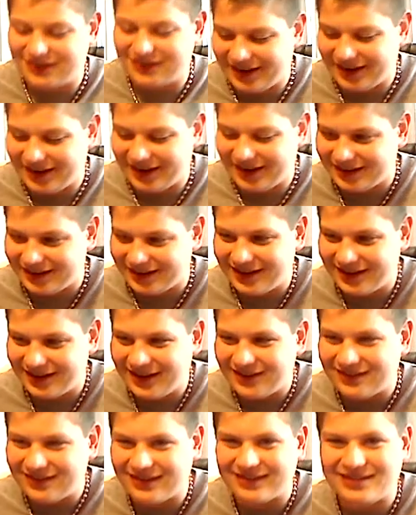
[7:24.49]
and
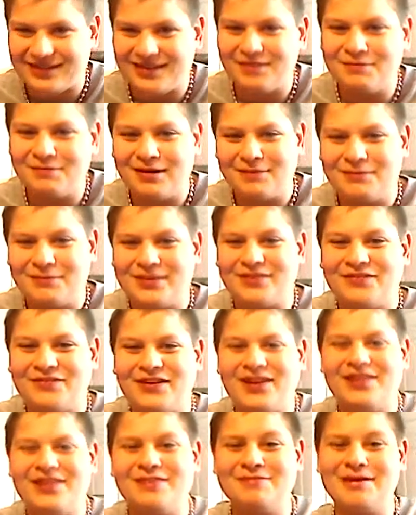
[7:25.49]
it's like, you might be the
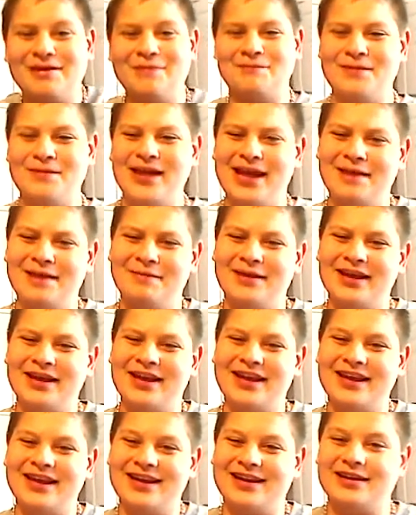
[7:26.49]
father of my
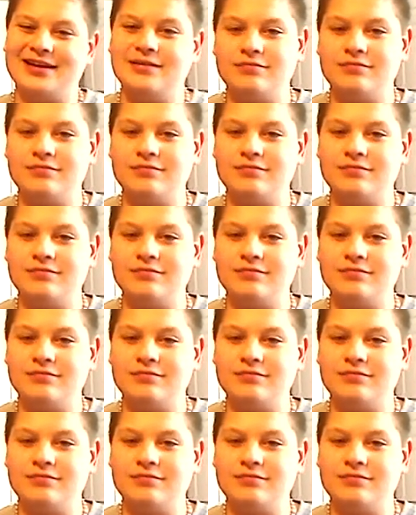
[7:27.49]
baby!